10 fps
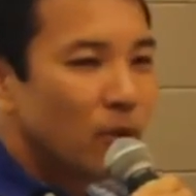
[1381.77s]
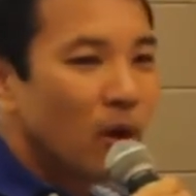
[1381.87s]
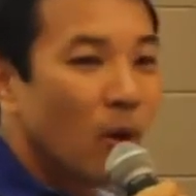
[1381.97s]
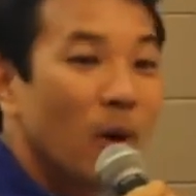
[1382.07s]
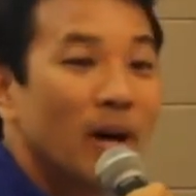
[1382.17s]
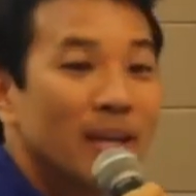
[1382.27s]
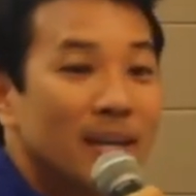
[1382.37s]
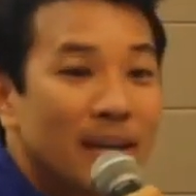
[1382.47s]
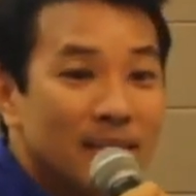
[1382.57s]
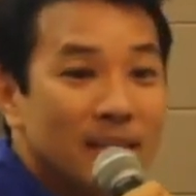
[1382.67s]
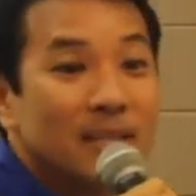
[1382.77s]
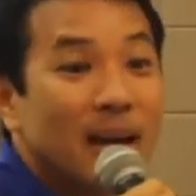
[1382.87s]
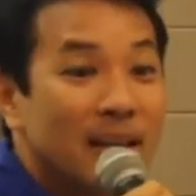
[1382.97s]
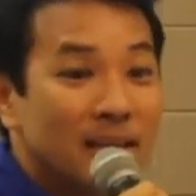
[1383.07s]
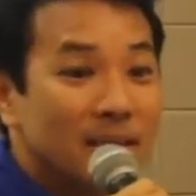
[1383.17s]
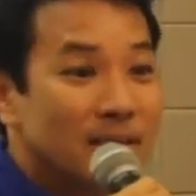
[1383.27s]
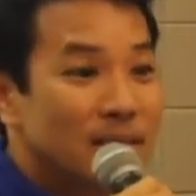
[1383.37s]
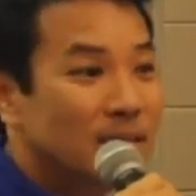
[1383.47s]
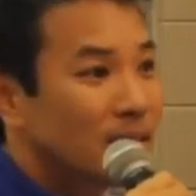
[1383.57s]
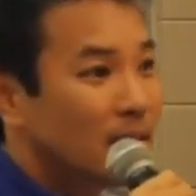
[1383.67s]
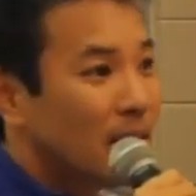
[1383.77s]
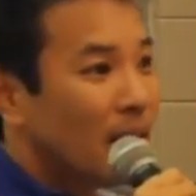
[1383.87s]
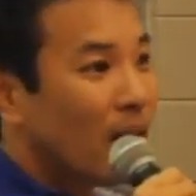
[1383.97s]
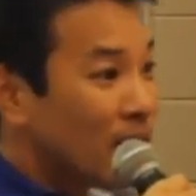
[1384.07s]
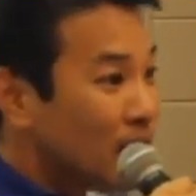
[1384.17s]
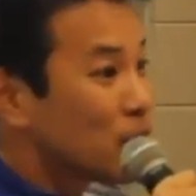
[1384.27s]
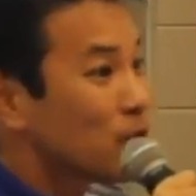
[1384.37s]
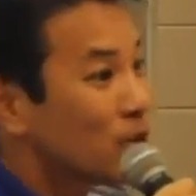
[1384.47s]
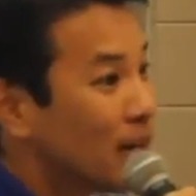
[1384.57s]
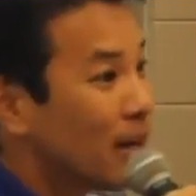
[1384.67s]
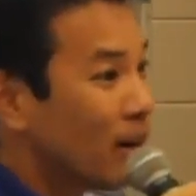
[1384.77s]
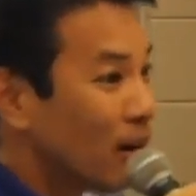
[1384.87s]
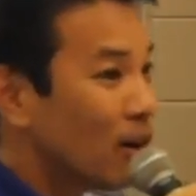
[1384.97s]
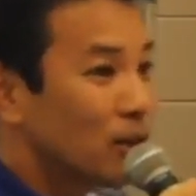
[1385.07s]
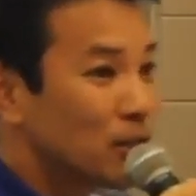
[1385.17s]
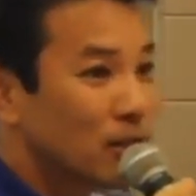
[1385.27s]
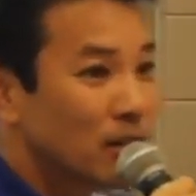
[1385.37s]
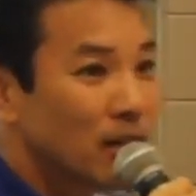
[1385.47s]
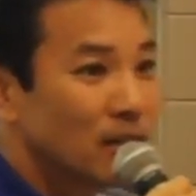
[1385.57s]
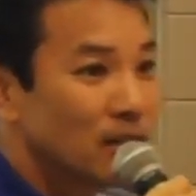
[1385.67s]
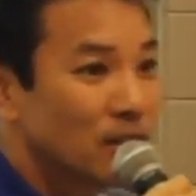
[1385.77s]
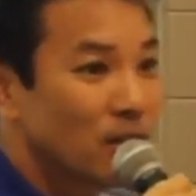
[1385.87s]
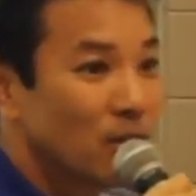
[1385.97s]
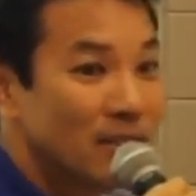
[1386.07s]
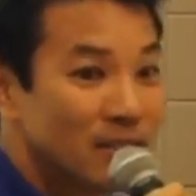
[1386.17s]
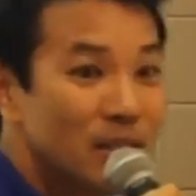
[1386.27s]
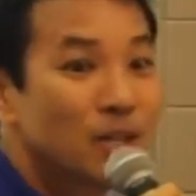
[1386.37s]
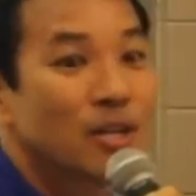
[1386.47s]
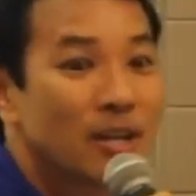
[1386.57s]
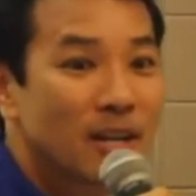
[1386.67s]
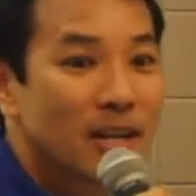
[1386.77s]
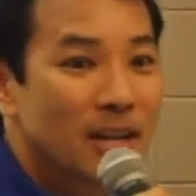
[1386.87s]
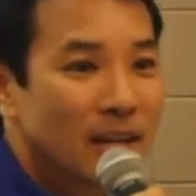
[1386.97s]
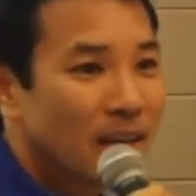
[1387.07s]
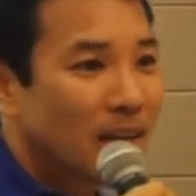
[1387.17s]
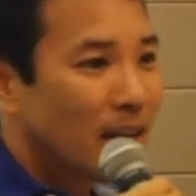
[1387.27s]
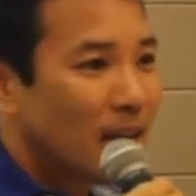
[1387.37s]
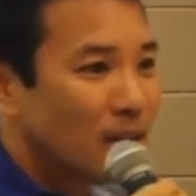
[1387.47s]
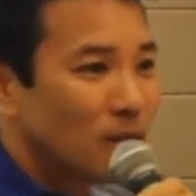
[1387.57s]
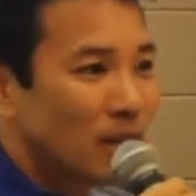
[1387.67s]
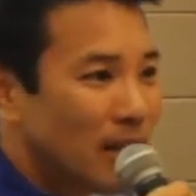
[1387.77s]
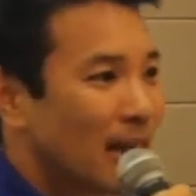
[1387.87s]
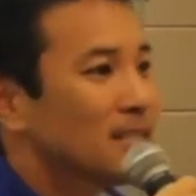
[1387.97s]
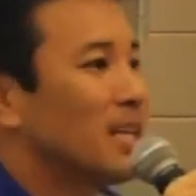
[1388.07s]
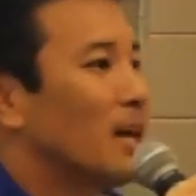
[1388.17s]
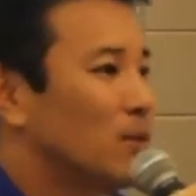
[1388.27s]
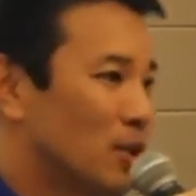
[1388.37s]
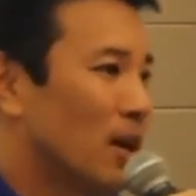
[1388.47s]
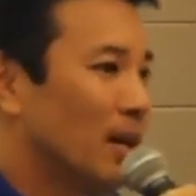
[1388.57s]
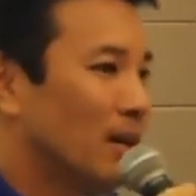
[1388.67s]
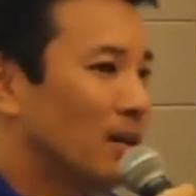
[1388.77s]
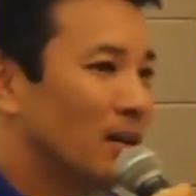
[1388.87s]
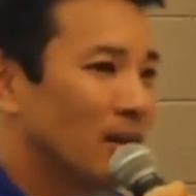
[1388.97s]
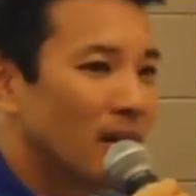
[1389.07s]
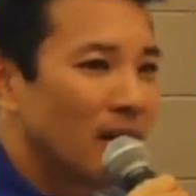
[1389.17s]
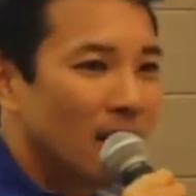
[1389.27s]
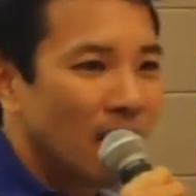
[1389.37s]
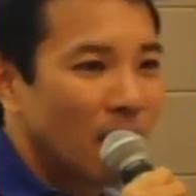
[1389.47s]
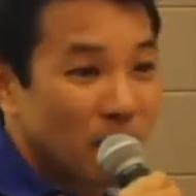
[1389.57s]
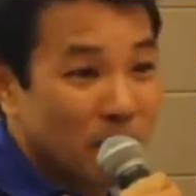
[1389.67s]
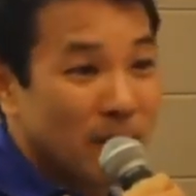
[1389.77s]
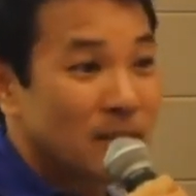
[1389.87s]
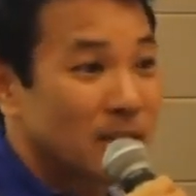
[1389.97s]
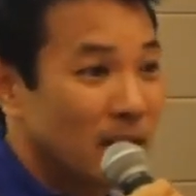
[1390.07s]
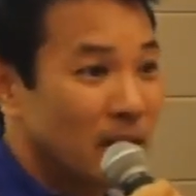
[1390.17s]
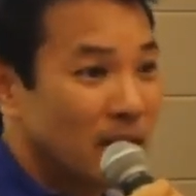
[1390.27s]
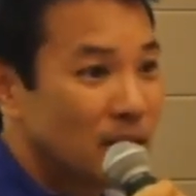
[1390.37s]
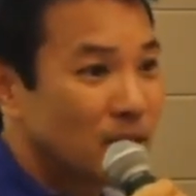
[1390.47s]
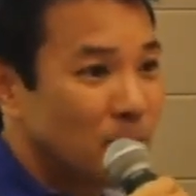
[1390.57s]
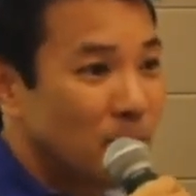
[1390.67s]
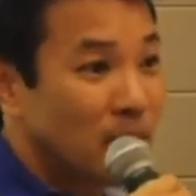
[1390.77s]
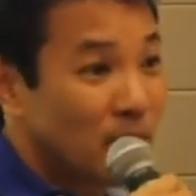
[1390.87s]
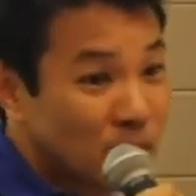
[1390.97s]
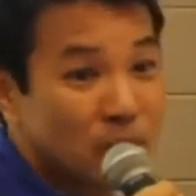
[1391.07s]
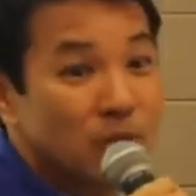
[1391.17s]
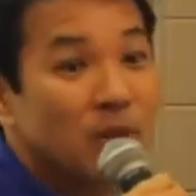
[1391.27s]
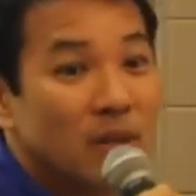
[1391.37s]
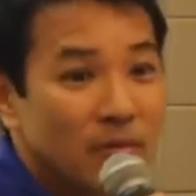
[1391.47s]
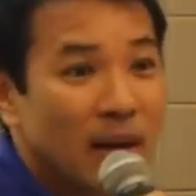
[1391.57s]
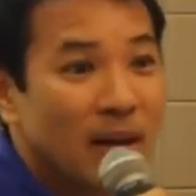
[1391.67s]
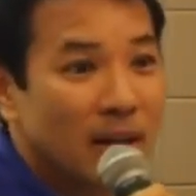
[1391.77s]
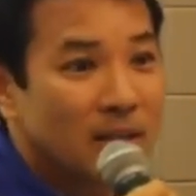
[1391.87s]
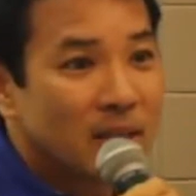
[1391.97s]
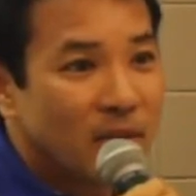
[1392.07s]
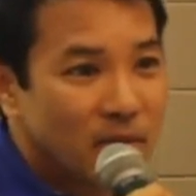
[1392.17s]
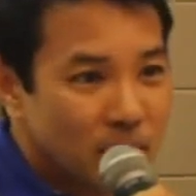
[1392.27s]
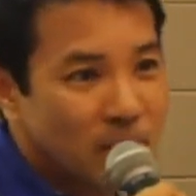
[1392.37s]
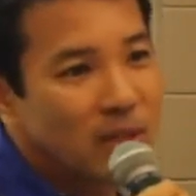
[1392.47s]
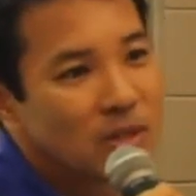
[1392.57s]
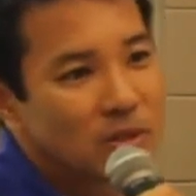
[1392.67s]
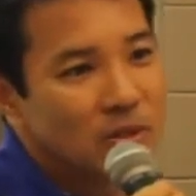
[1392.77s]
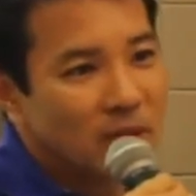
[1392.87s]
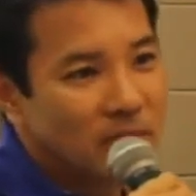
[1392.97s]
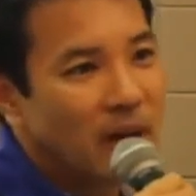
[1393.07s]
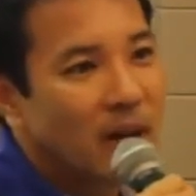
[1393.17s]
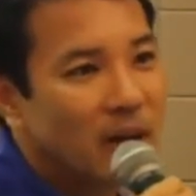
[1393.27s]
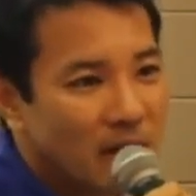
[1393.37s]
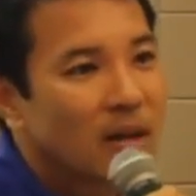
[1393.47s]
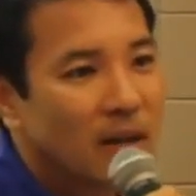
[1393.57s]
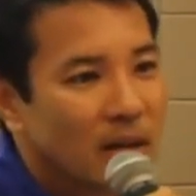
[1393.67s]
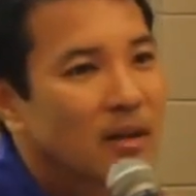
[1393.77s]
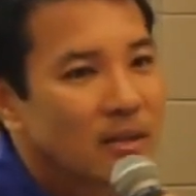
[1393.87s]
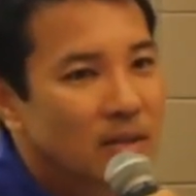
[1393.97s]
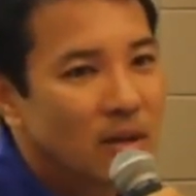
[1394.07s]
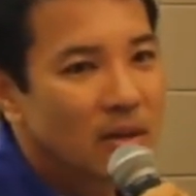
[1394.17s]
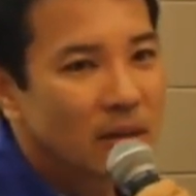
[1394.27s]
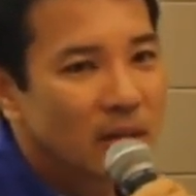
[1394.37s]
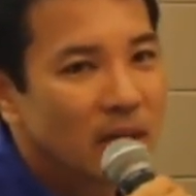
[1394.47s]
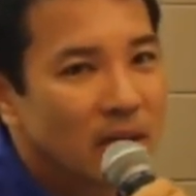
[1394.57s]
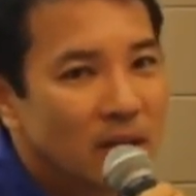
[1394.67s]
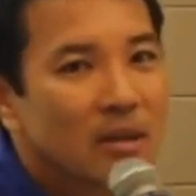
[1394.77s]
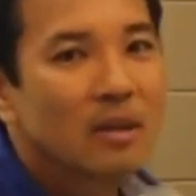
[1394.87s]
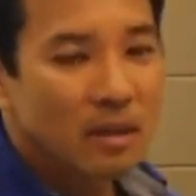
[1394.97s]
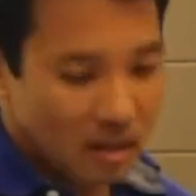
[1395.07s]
view Hawaii and these islands, our history and our culture, as a great teacher. And so the last thing I'm trying with my son is to be a good student of that and to have him be a good student of that. So thank you.